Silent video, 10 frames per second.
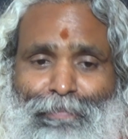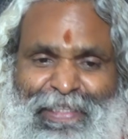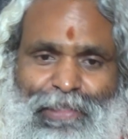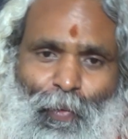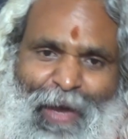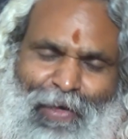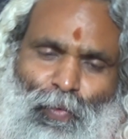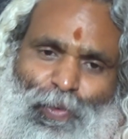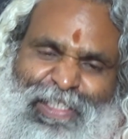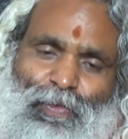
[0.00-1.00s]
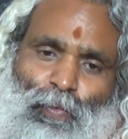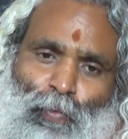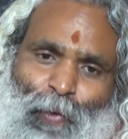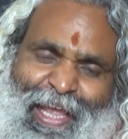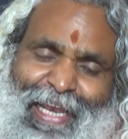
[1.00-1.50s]
means the one who is
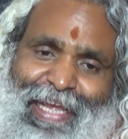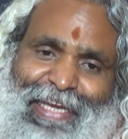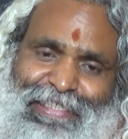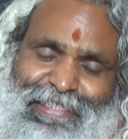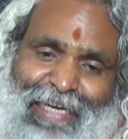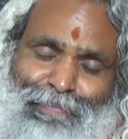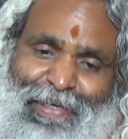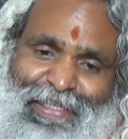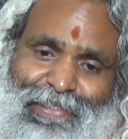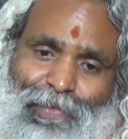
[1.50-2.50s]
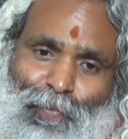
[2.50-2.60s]
well established